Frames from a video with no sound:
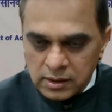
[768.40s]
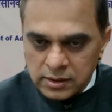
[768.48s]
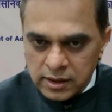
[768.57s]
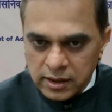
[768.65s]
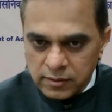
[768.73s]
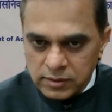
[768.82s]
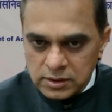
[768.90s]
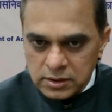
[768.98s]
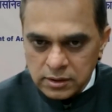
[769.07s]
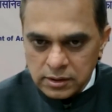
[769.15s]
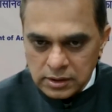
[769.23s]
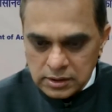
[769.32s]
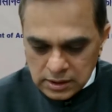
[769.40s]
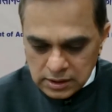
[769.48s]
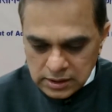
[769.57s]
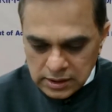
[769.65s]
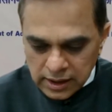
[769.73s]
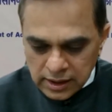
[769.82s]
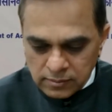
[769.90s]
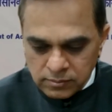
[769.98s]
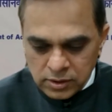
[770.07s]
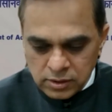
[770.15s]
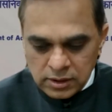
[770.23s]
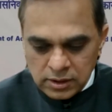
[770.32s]
The grievance redressal time
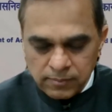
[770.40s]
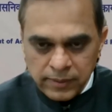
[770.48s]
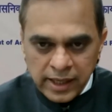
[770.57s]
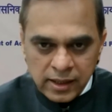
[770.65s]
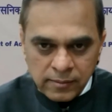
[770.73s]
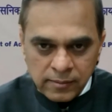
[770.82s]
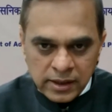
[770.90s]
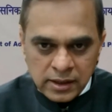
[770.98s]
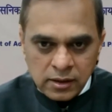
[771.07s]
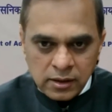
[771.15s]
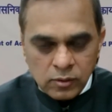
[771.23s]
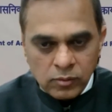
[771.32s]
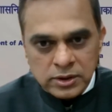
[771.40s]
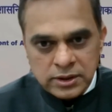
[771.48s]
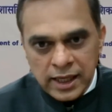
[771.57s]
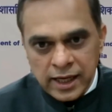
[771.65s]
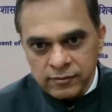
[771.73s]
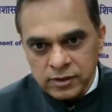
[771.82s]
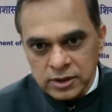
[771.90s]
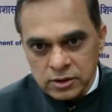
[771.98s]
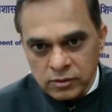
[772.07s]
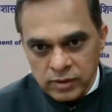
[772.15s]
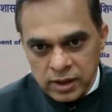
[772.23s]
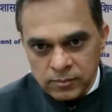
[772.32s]
during the pandemic was an average
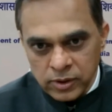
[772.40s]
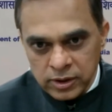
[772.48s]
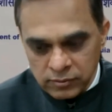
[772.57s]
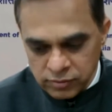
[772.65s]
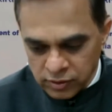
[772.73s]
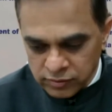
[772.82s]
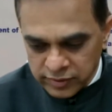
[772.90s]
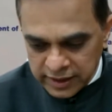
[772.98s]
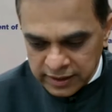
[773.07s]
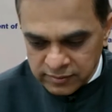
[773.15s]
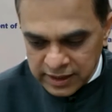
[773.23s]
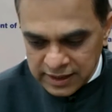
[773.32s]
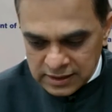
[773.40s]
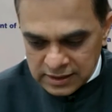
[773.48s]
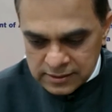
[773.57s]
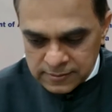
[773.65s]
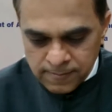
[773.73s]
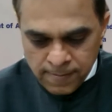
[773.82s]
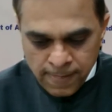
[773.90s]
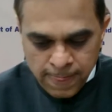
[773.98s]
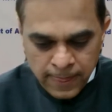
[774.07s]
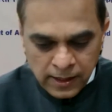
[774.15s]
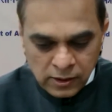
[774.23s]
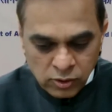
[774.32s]
of 1.45 days.
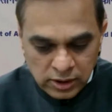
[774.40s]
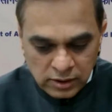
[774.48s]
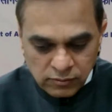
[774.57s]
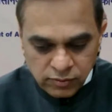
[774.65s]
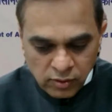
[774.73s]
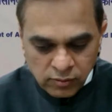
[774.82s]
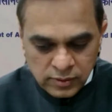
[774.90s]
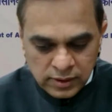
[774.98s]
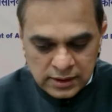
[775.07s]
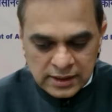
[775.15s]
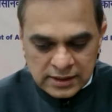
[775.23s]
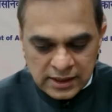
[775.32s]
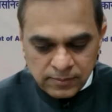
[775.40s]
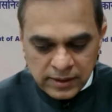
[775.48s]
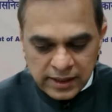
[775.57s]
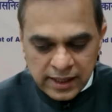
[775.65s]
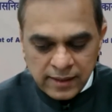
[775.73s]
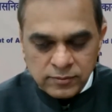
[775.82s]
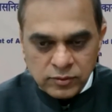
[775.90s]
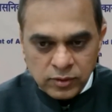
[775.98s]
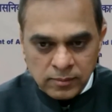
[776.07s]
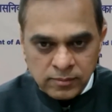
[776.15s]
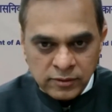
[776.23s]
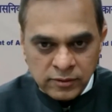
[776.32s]
Going forward, the CP grants
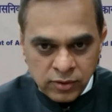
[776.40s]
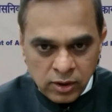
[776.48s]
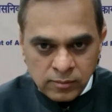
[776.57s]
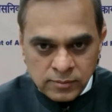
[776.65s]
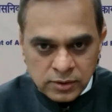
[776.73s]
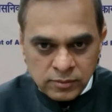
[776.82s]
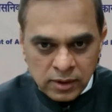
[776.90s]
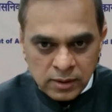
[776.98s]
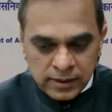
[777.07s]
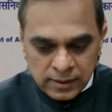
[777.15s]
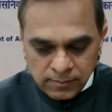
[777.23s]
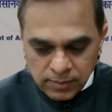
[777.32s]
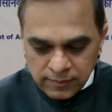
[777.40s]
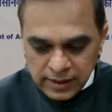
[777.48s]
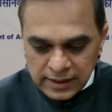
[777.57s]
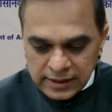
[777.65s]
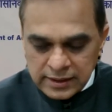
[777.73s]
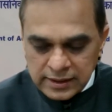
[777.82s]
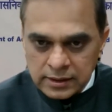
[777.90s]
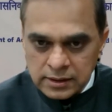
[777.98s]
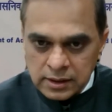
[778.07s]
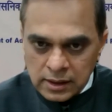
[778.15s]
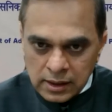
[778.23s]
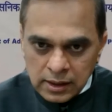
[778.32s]
reforms will be implemented in
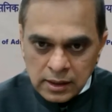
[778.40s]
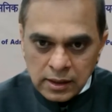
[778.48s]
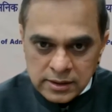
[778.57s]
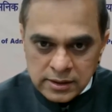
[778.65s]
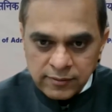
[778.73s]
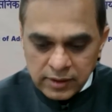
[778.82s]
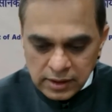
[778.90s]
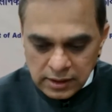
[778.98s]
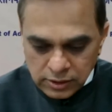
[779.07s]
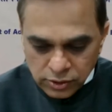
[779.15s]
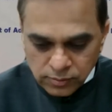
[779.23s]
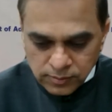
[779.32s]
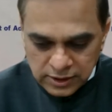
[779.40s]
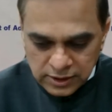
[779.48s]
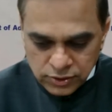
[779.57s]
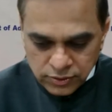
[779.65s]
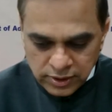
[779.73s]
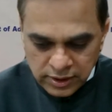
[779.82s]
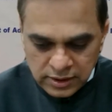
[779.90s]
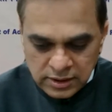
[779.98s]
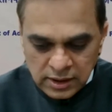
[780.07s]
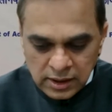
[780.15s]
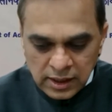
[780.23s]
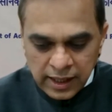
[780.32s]
several new
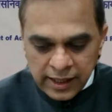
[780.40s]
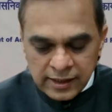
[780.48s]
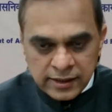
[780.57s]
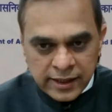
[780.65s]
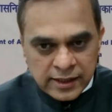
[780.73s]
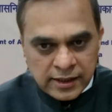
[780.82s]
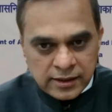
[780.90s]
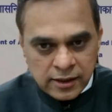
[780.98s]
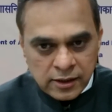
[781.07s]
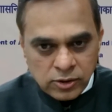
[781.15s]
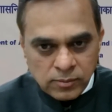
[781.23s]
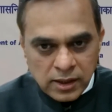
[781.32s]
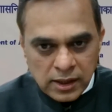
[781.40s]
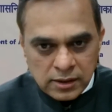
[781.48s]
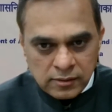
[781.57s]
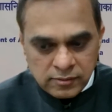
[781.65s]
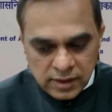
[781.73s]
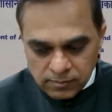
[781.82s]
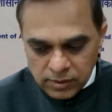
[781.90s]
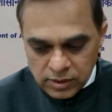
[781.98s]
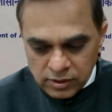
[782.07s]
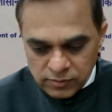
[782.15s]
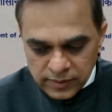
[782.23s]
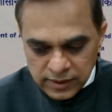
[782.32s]
ministries and taking the cumulative
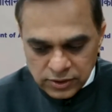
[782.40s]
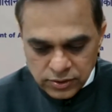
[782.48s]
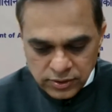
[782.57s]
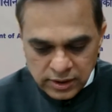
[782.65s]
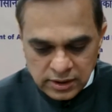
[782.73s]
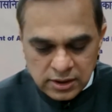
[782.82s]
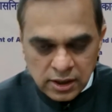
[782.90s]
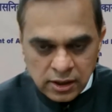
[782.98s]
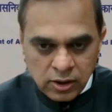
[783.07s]
number of ministries